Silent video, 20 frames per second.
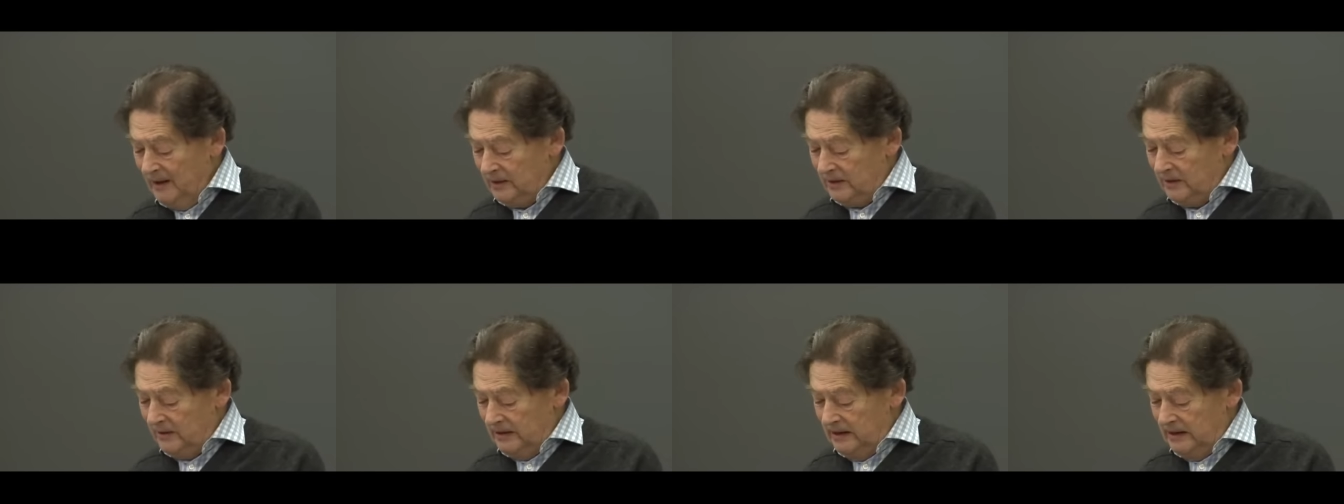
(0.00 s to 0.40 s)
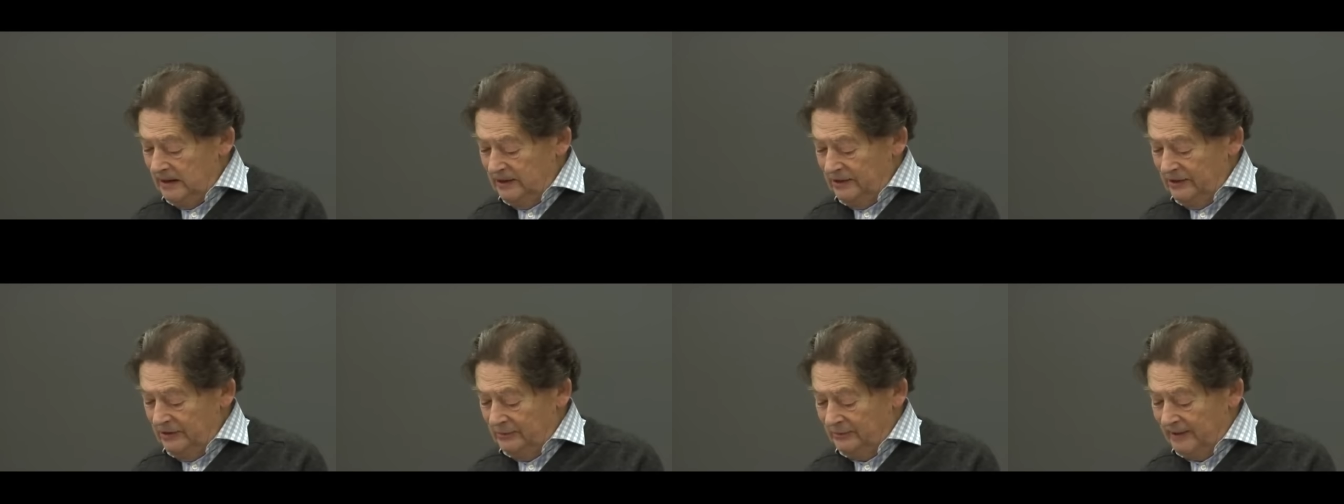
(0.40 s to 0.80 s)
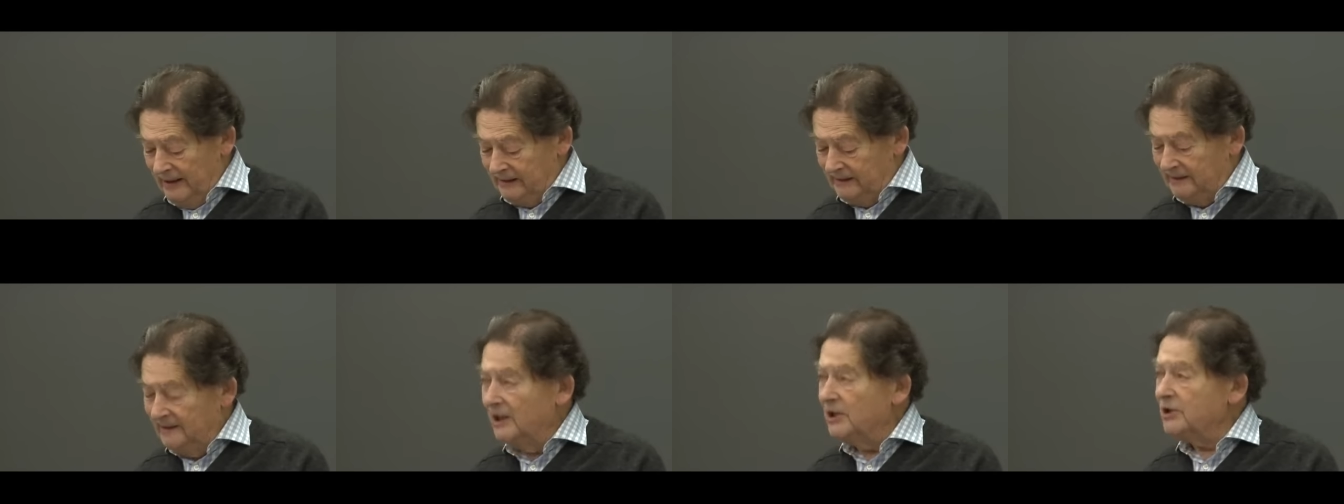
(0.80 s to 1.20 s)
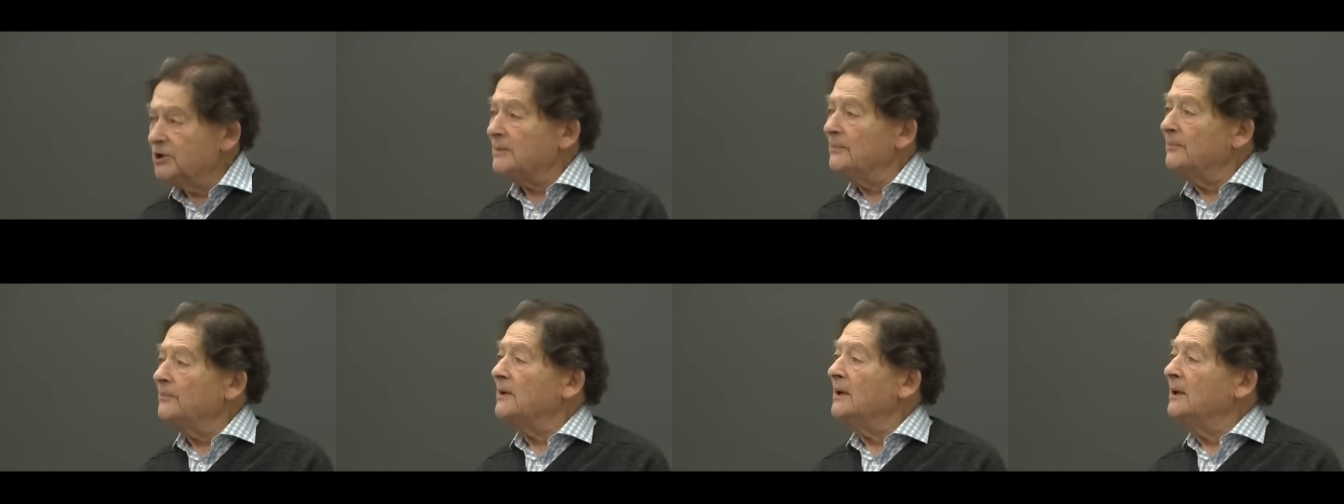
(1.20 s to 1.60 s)
to EU
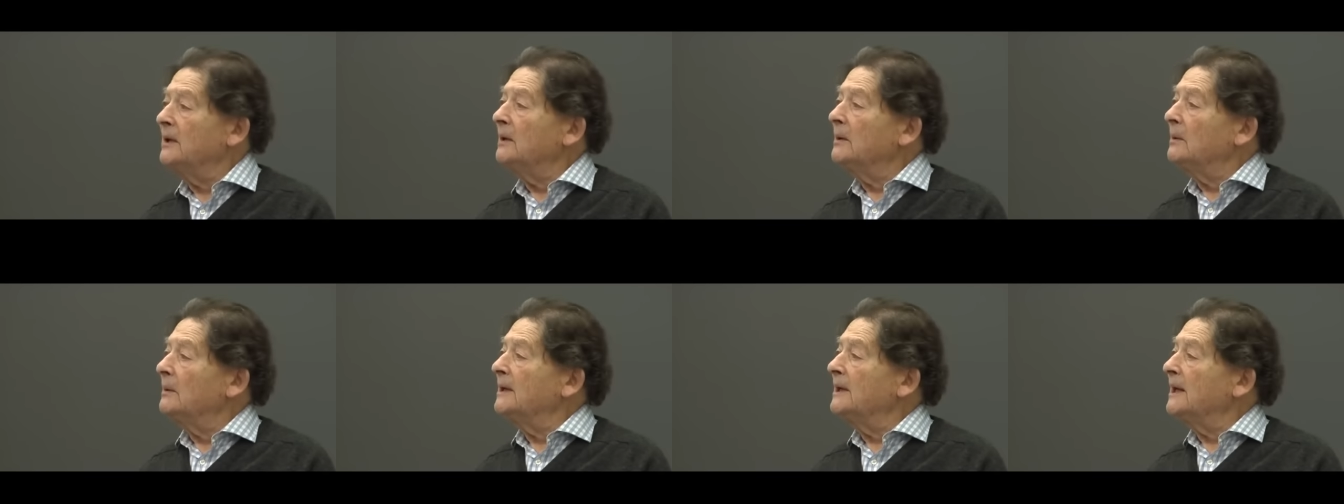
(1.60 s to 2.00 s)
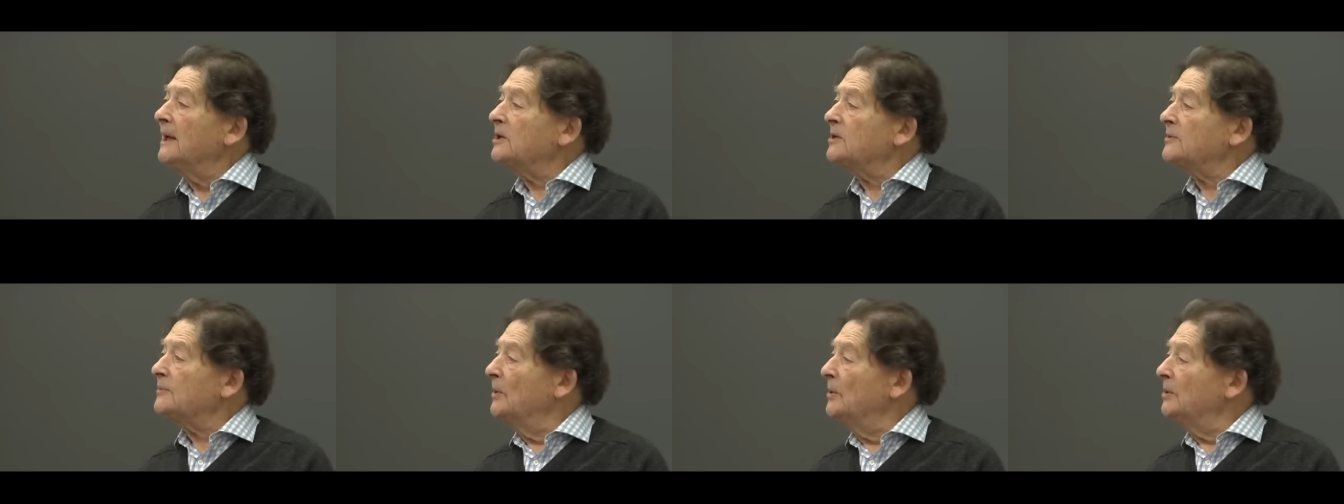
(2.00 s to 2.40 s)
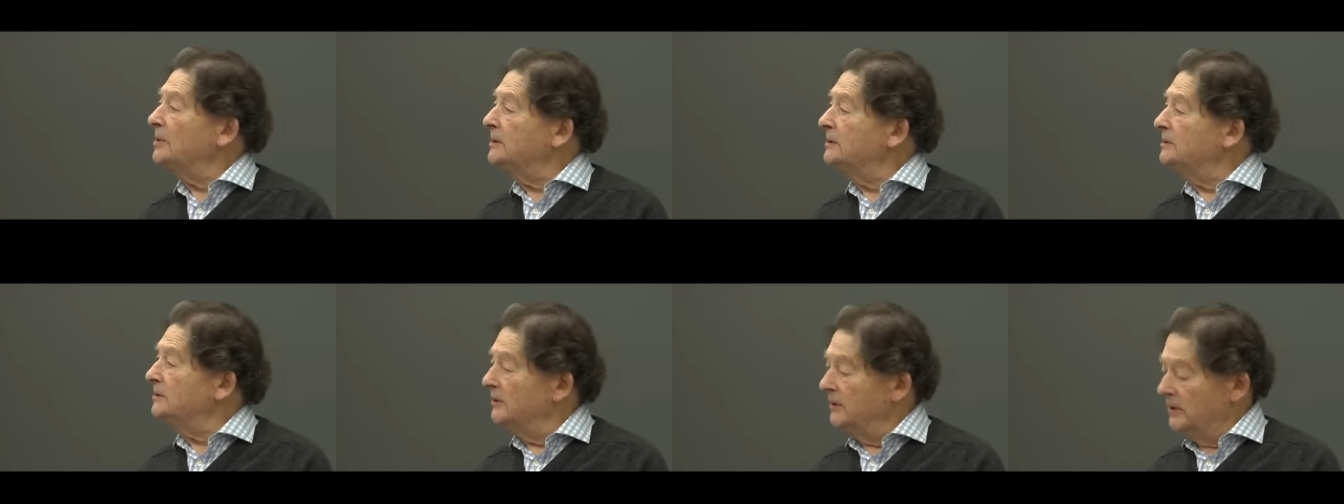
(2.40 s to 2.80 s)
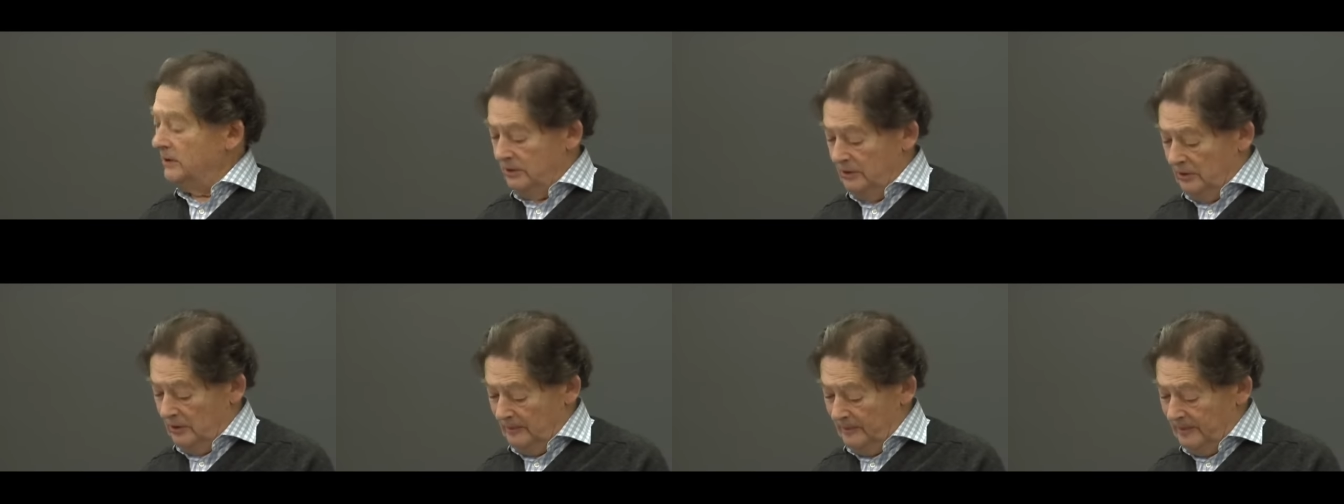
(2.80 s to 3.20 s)
regulation when exporting to the
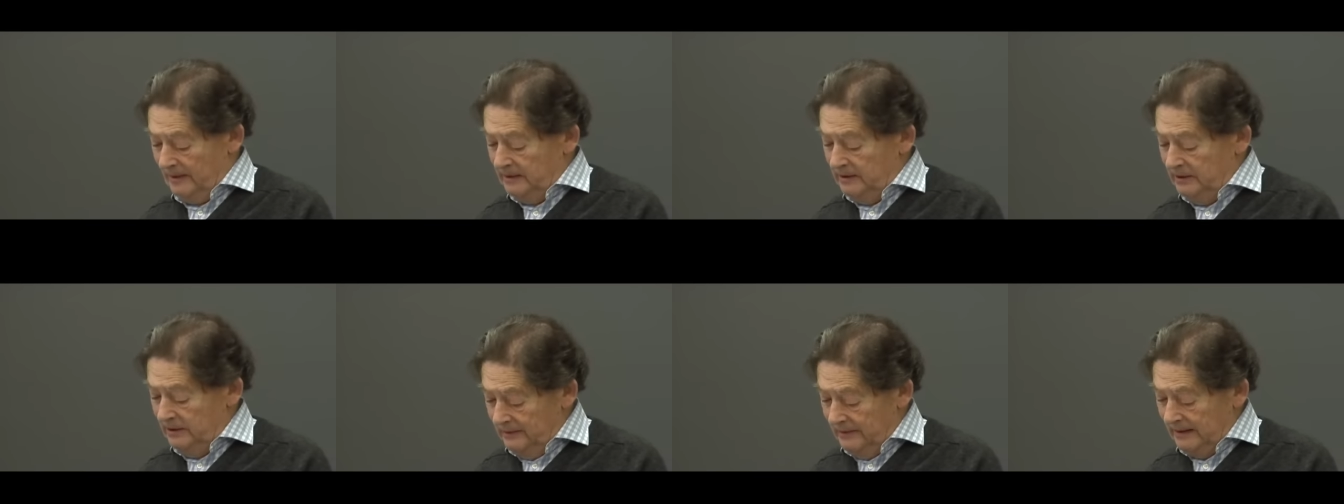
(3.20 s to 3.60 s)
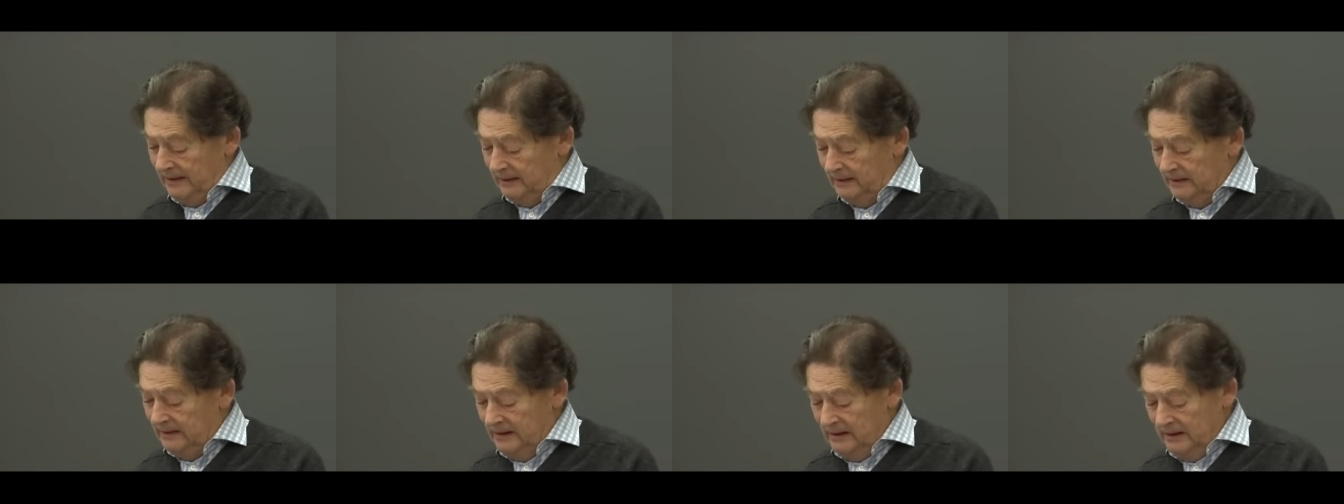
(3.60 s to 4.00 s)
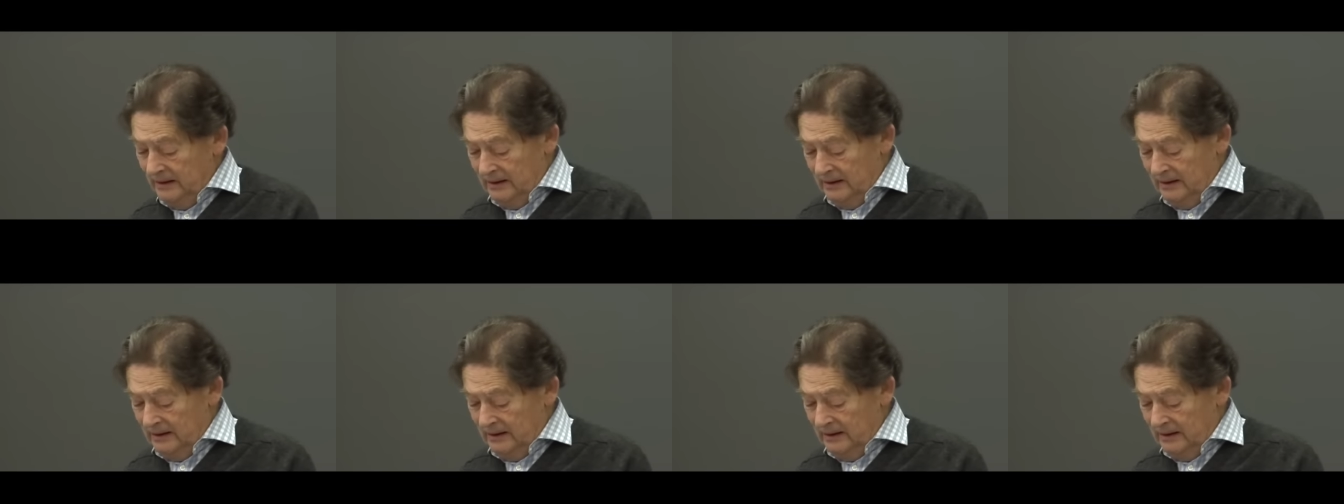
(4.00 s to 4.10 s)
European Union,